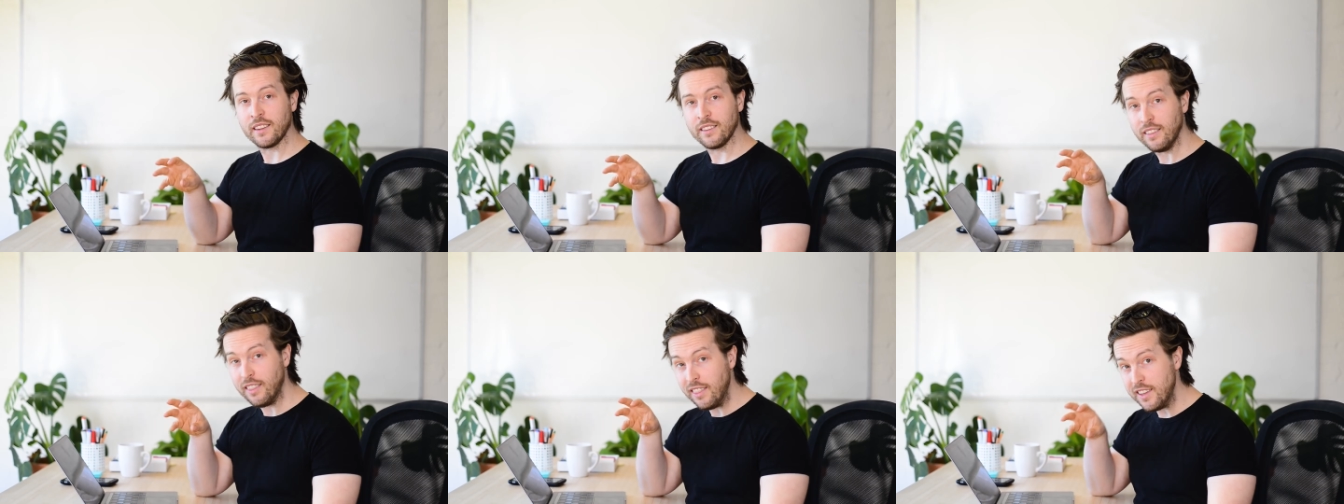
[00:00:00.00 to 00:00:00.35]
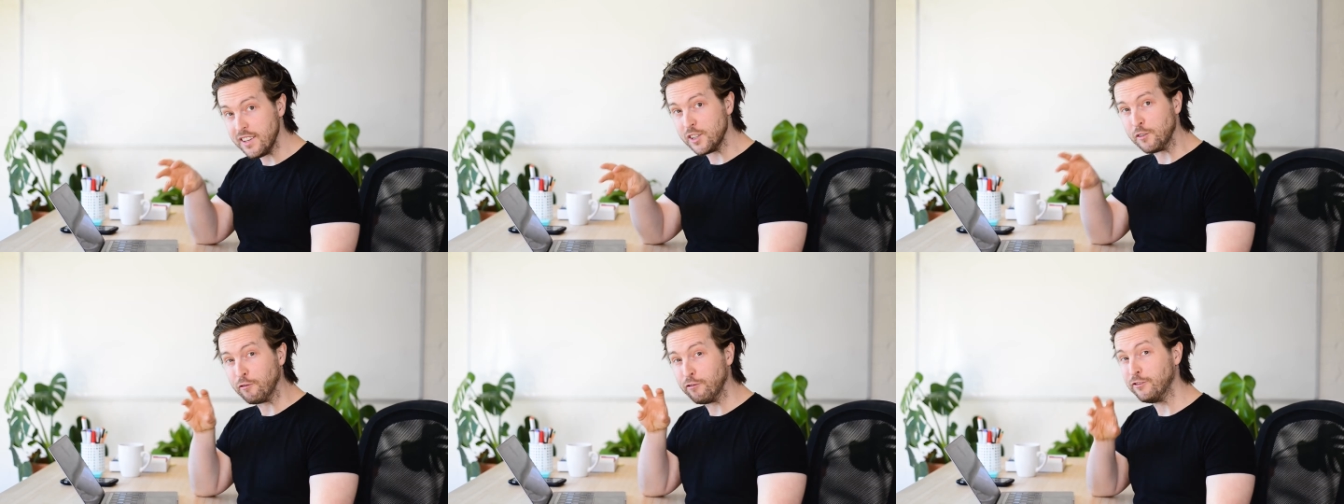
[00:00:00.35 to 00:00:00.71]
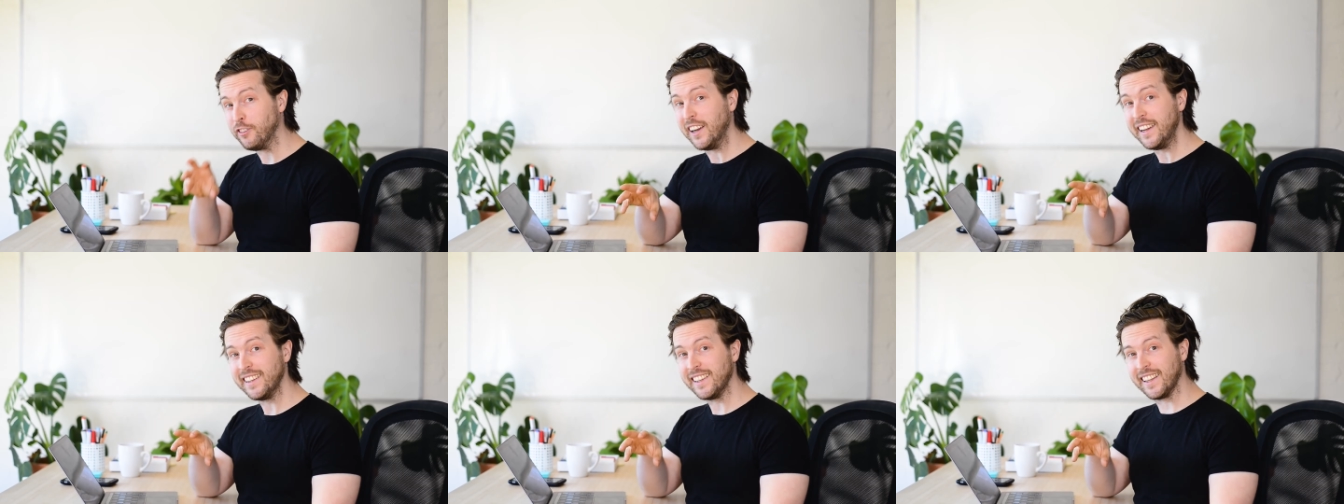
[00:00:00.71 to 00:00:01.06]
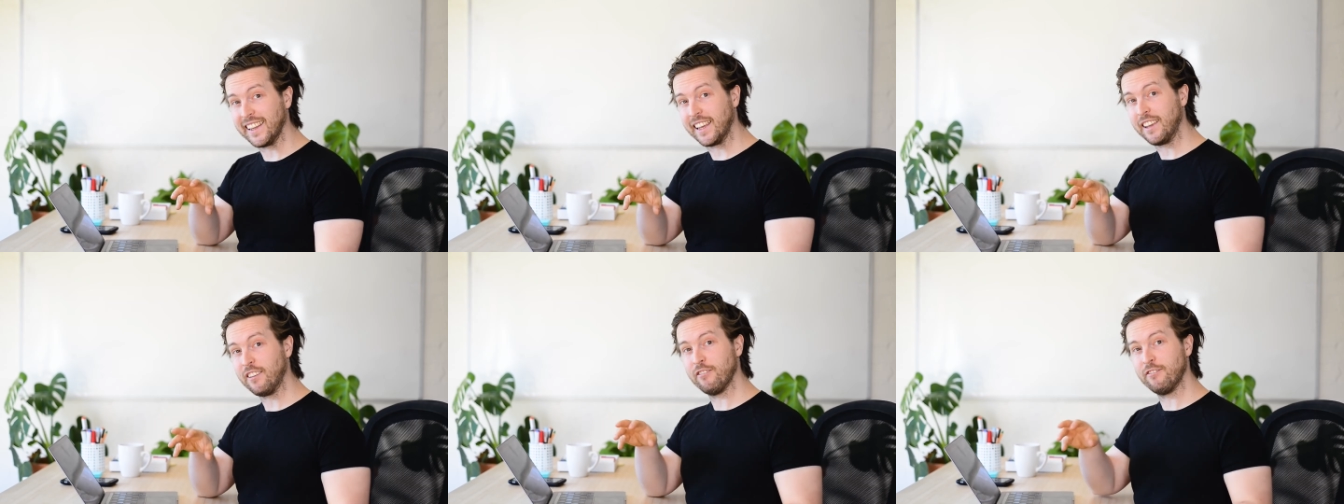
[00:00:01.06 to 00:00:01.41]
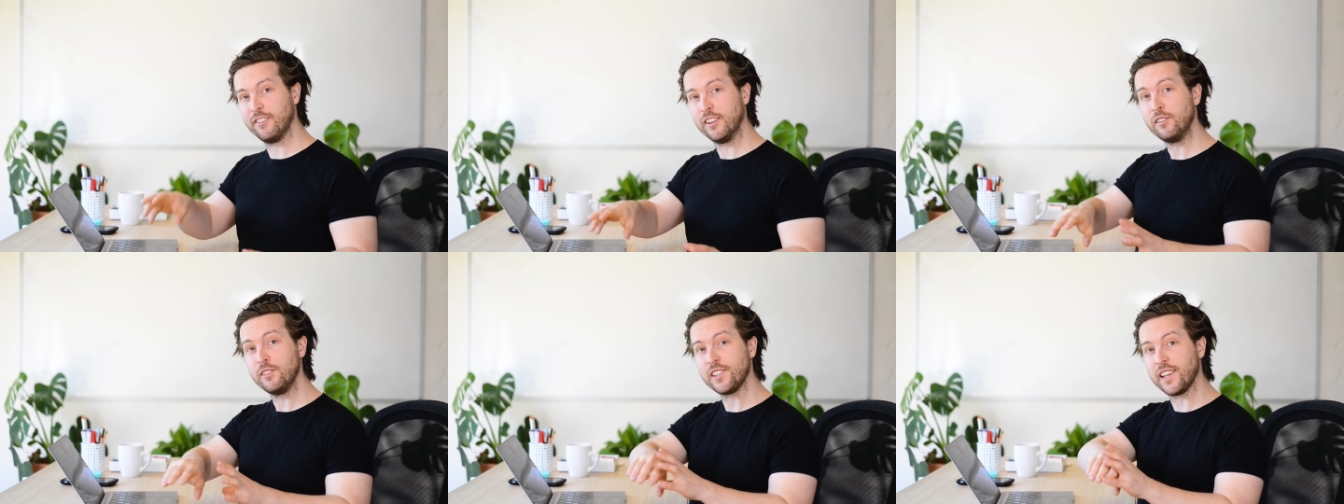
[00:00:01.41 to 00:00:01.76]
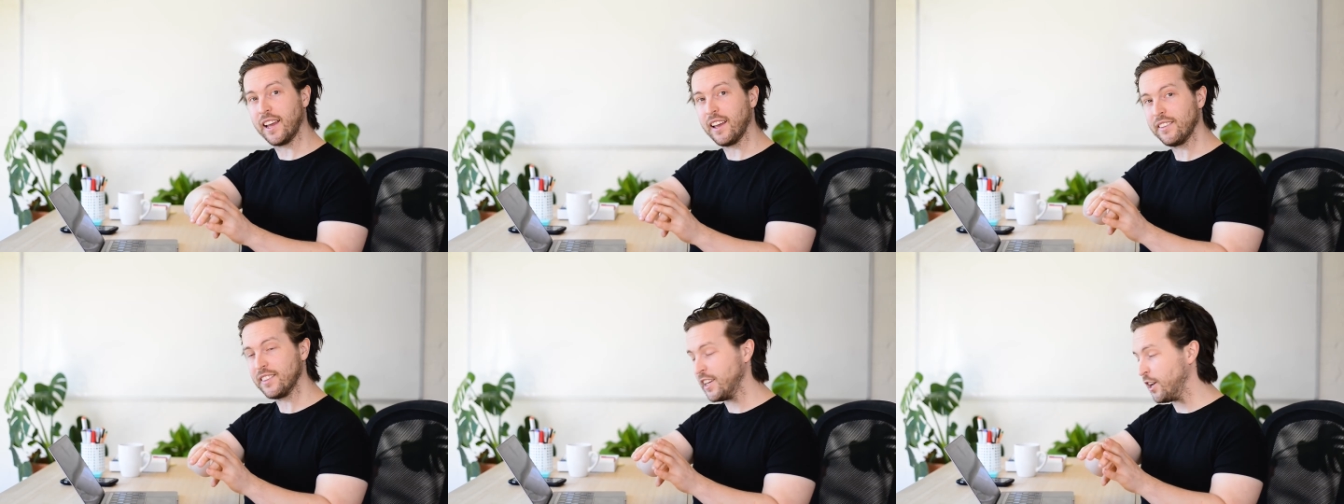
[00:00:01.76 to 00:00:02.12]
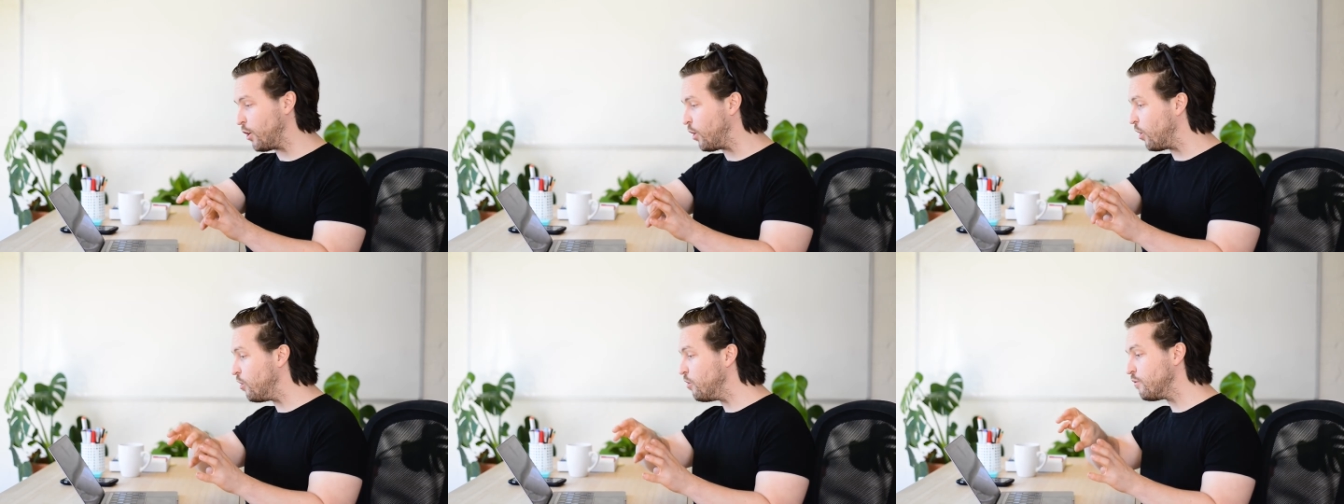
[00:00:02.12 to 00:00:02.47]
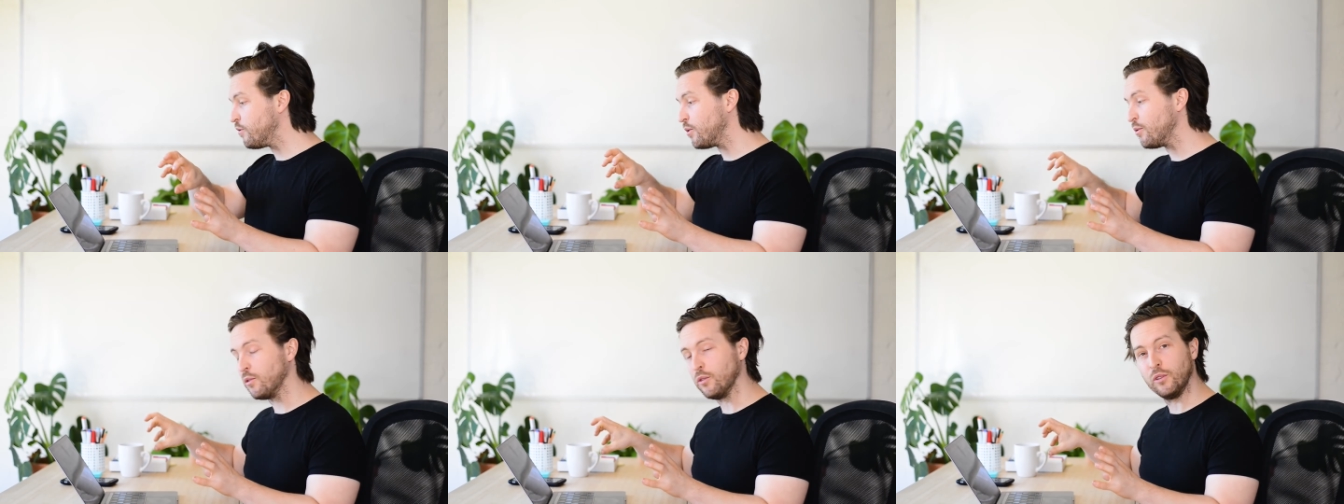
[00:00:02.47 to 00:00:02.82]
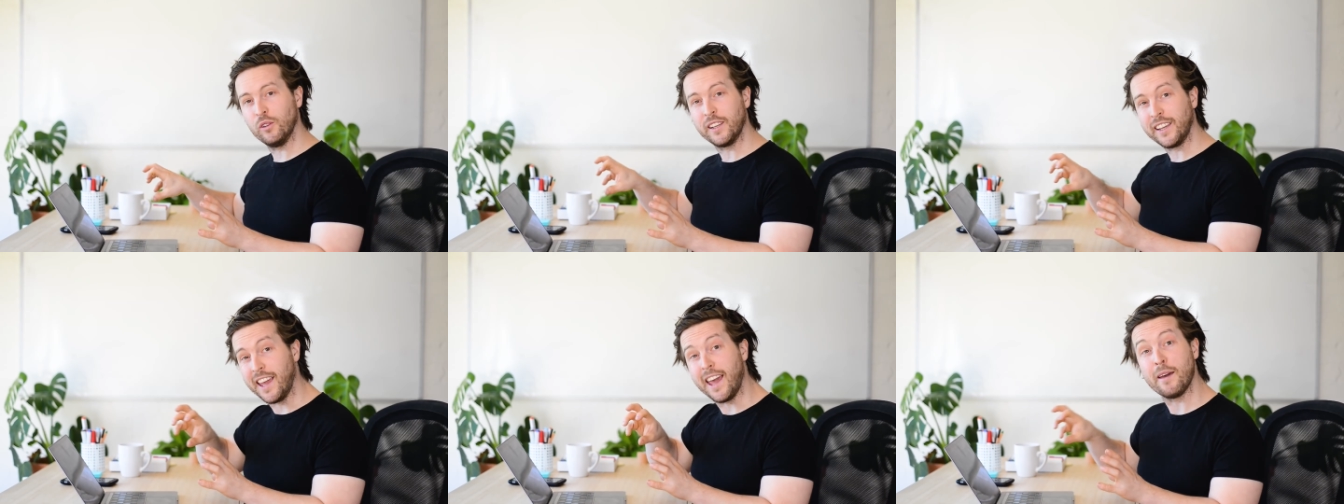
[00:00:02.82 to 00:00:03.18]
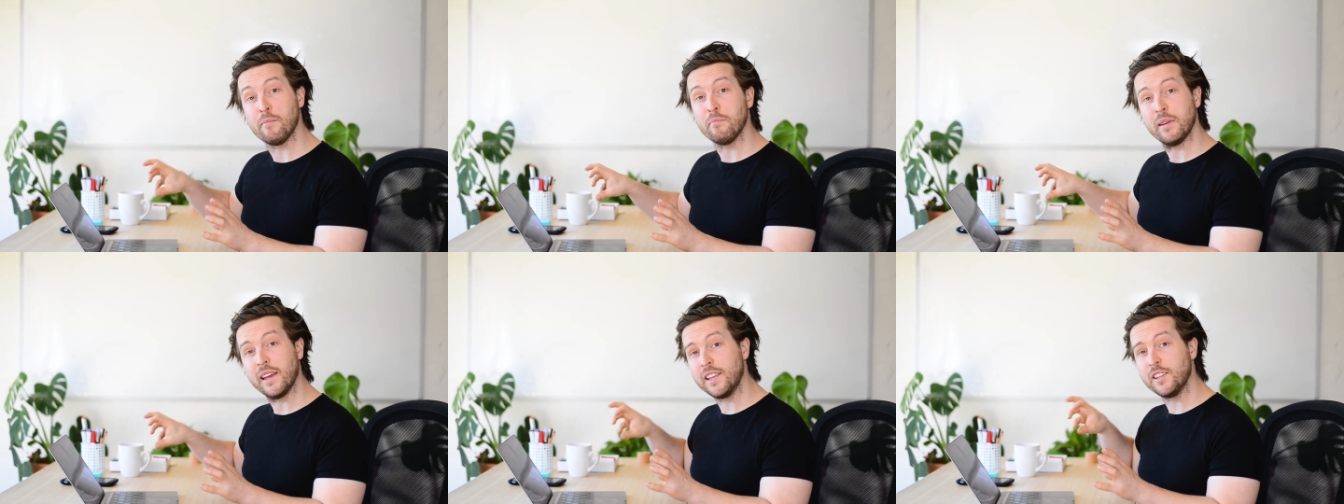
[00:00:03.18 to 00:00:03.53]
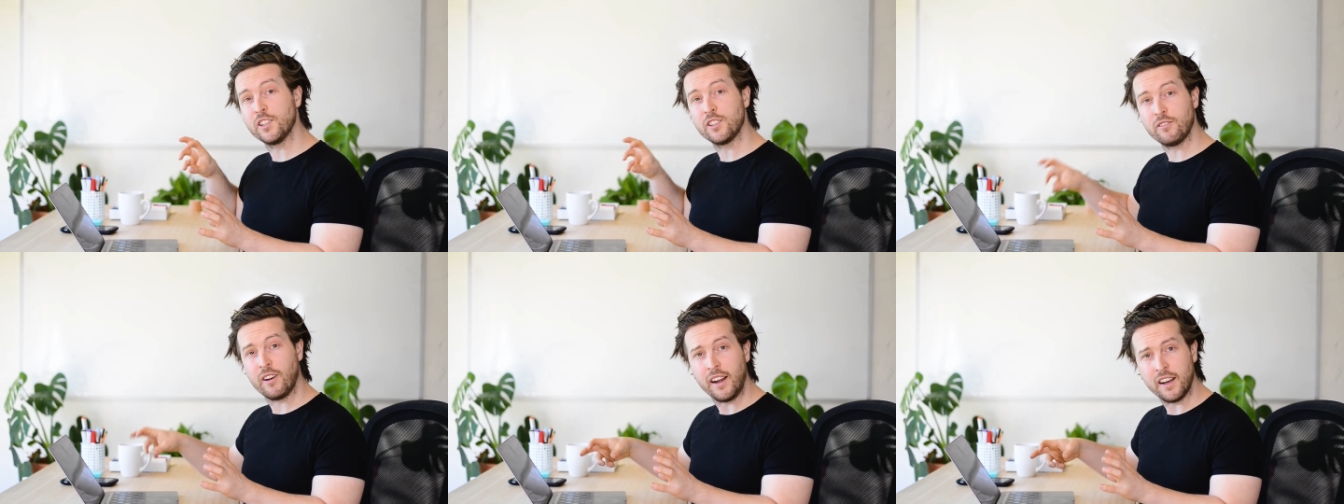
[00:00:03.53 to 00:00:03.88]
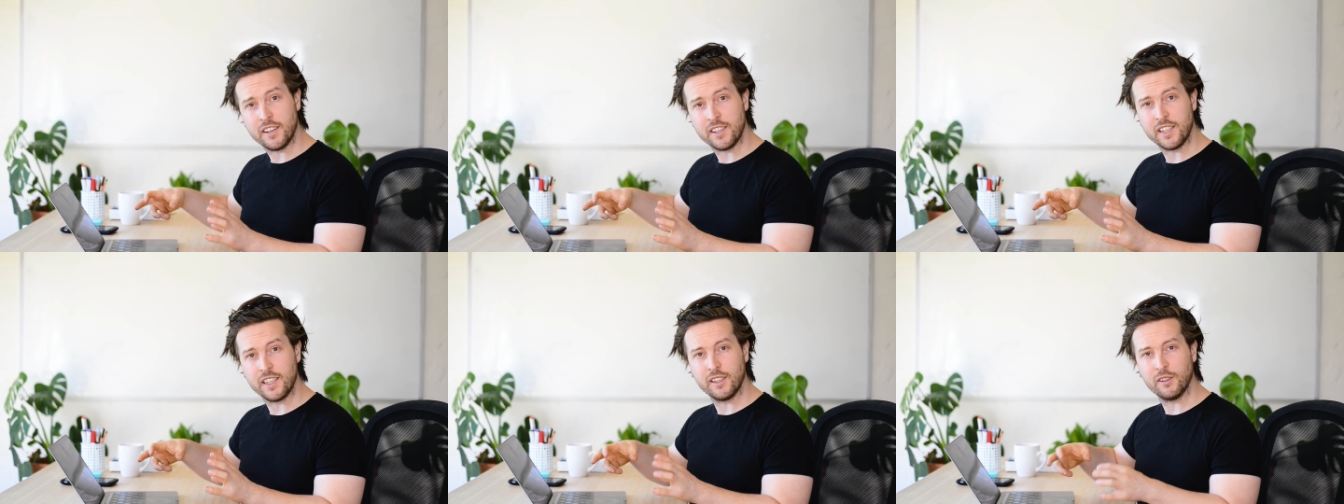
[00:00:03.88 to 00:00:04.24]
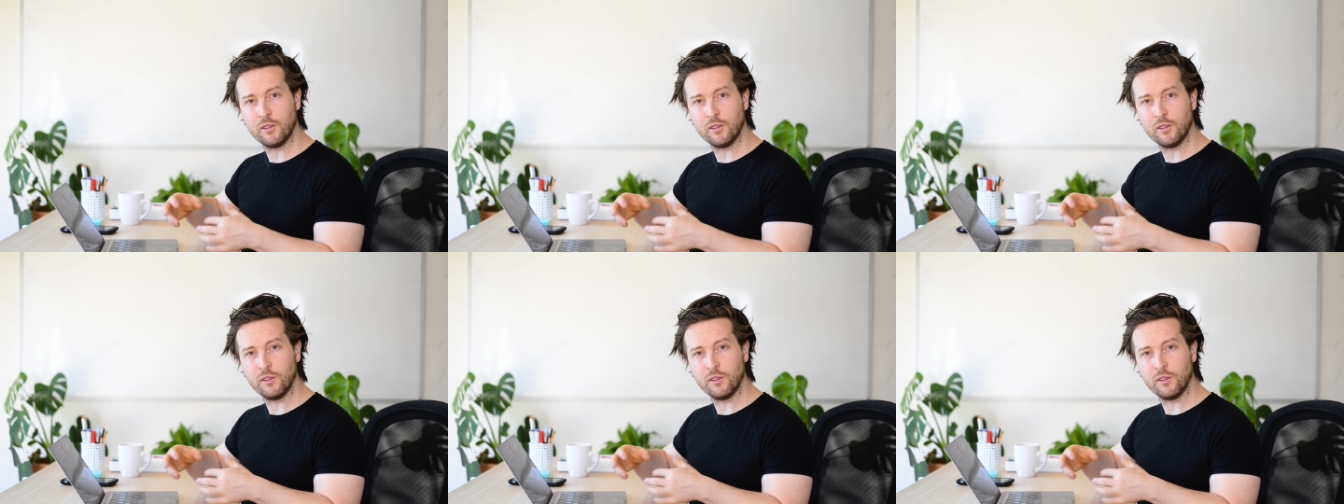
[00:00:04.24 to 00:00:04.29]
This finally fills out the overall campaign strategy,